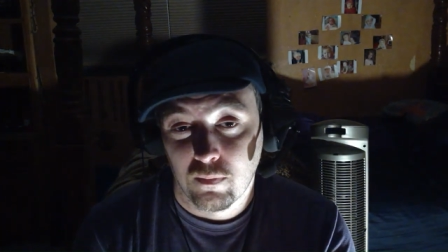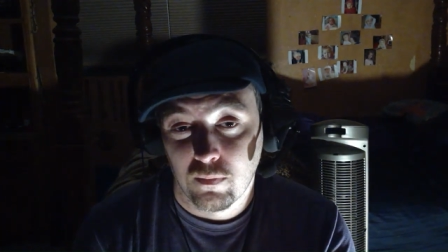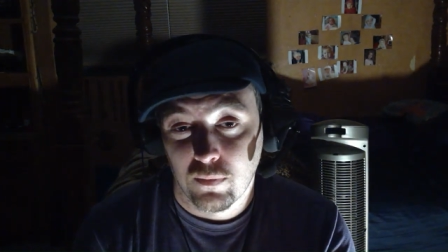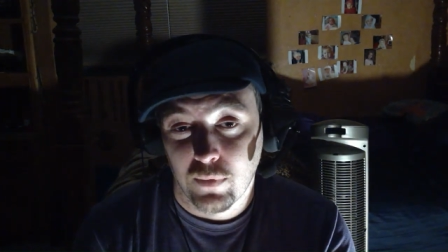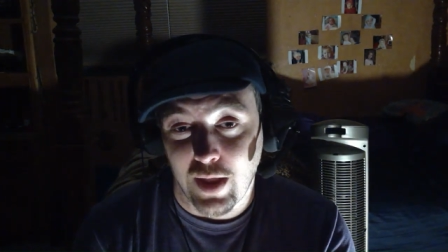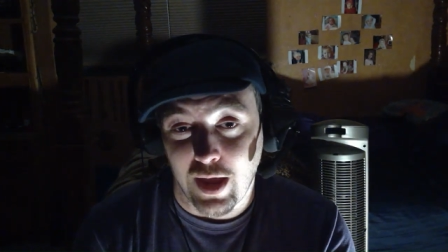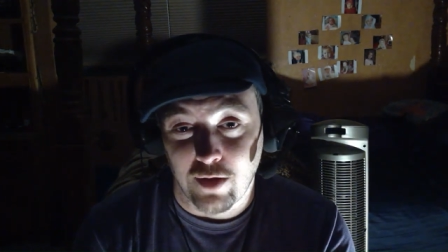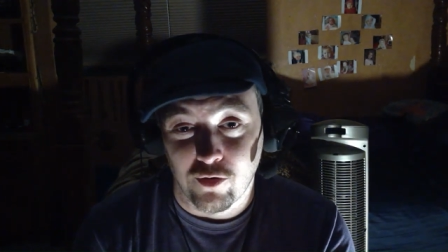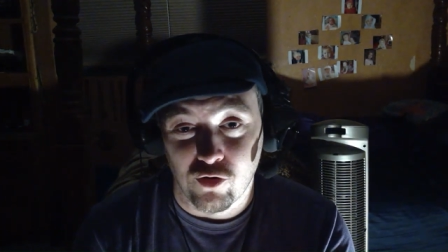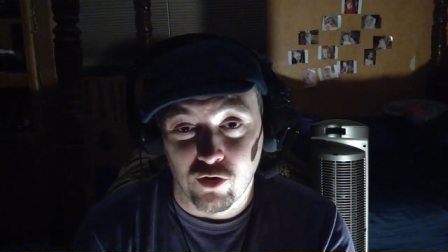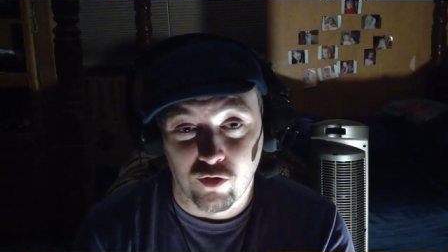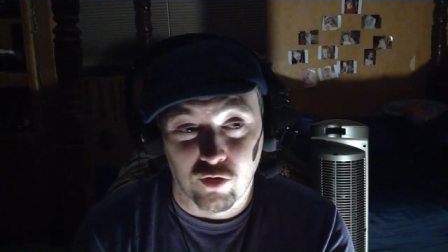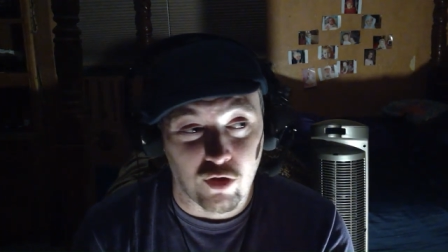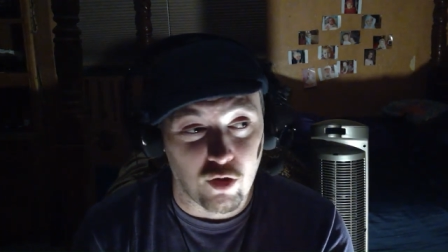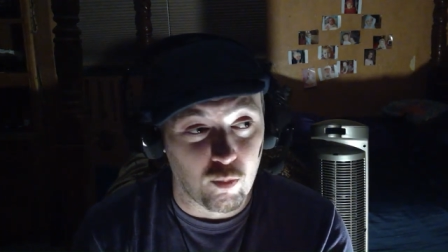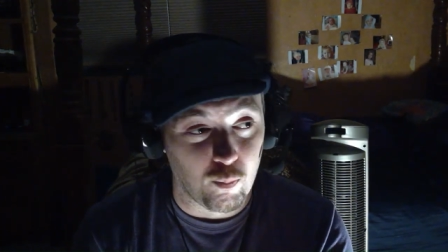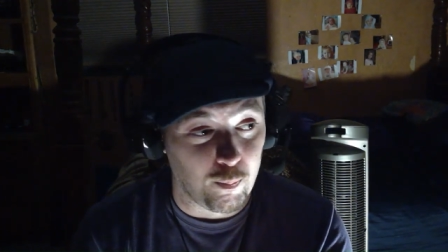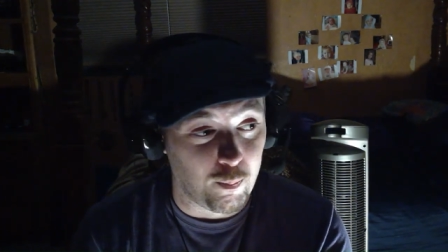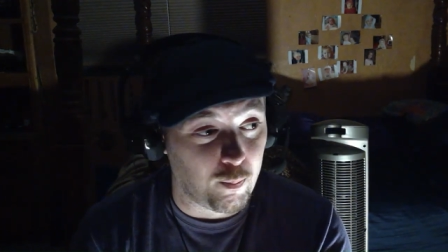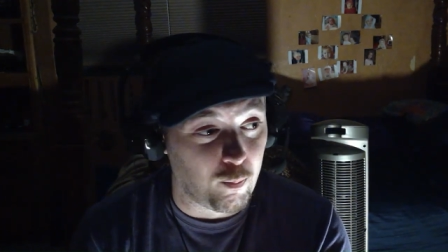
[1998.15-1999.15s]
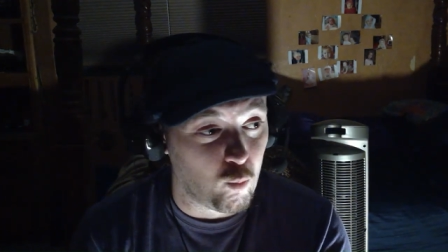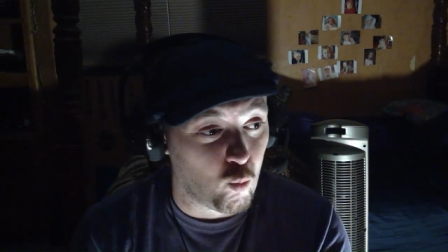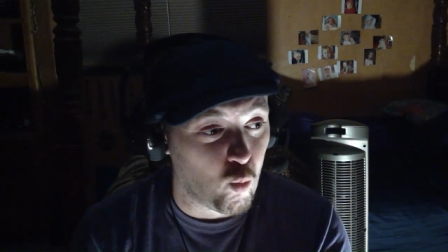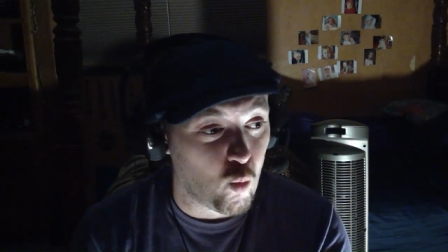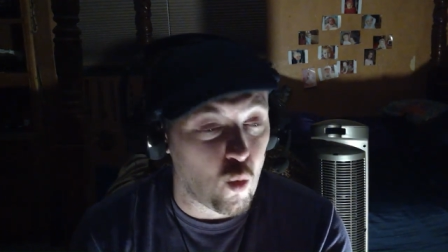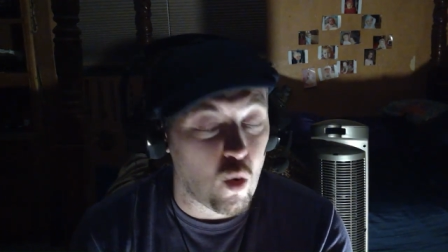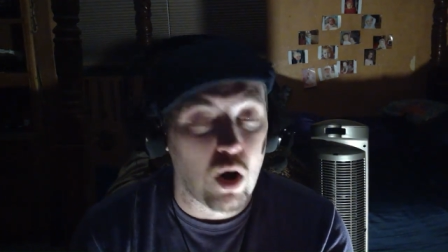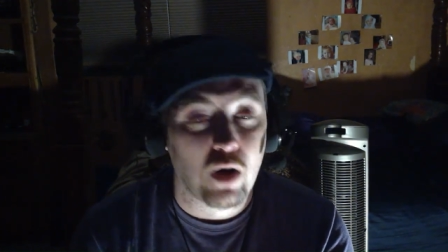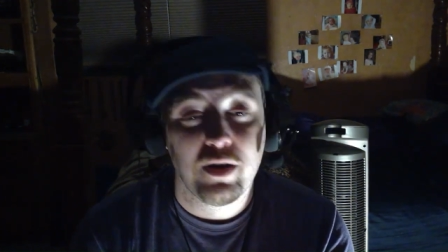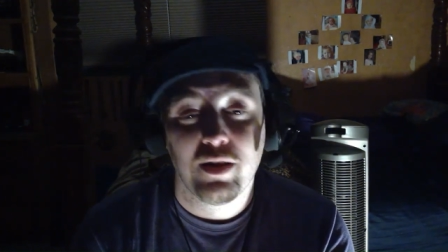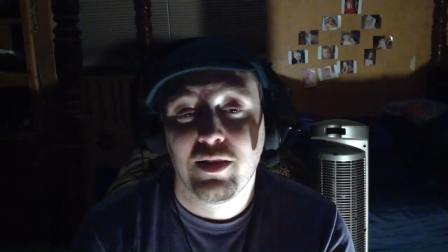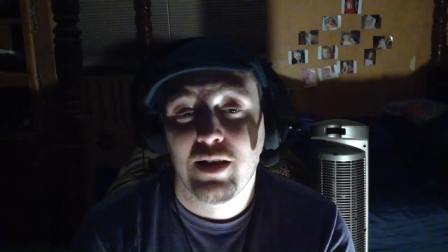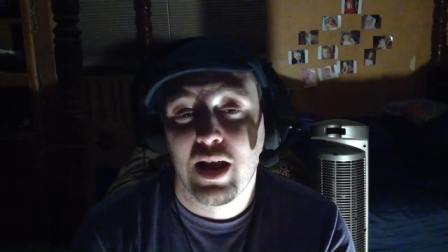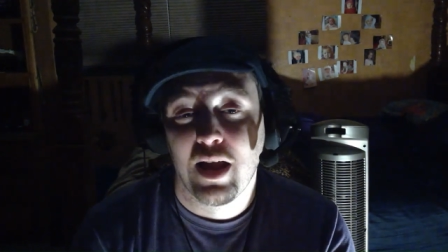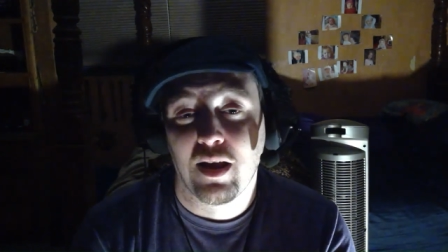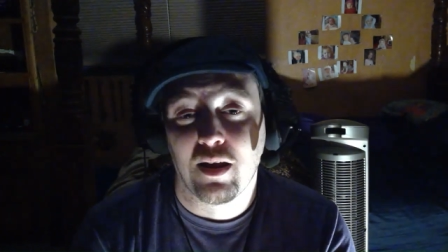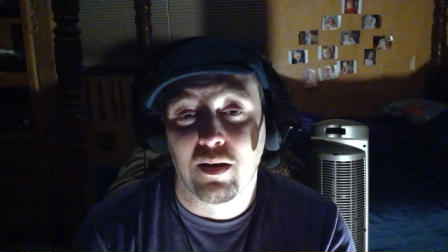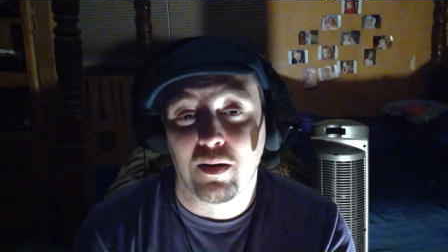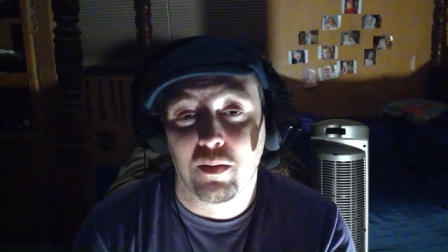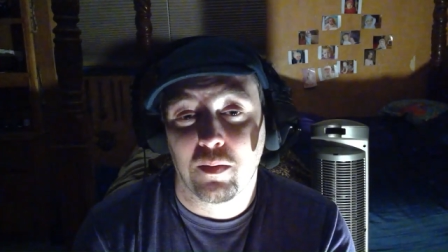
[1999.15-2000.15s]
That just the one
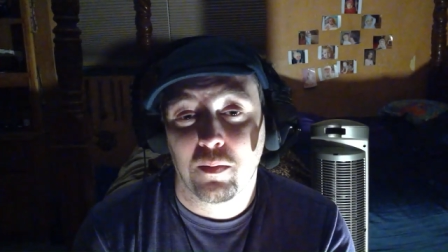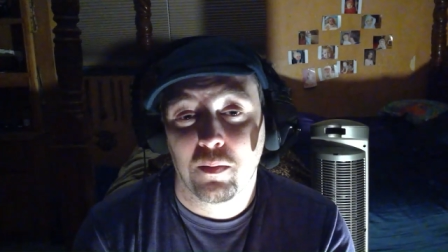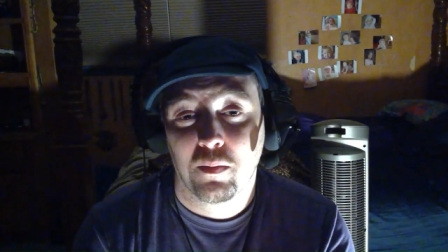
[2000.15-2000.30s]
thing